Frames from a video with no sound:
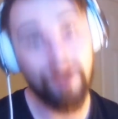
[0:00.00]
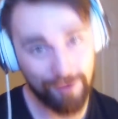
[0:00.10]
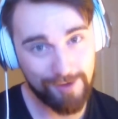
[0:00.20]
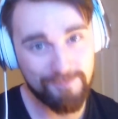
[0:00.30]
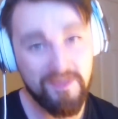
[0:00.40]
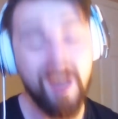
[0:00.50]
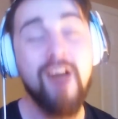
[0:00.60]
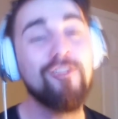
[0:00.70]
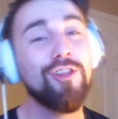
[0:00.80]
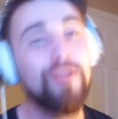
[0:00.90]
All right?
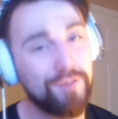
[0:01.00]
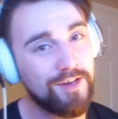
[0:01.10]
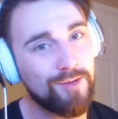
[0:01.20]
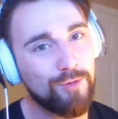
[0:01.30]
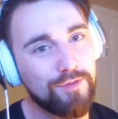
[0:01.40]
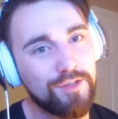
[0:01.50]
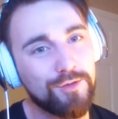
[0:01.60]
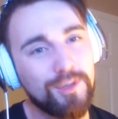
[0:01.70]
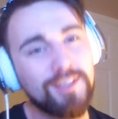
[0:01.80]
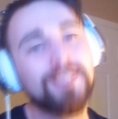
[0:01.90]
Have a lovely night, whatever you're
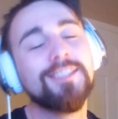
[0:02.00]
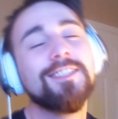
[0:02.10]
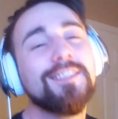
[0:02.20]
doing.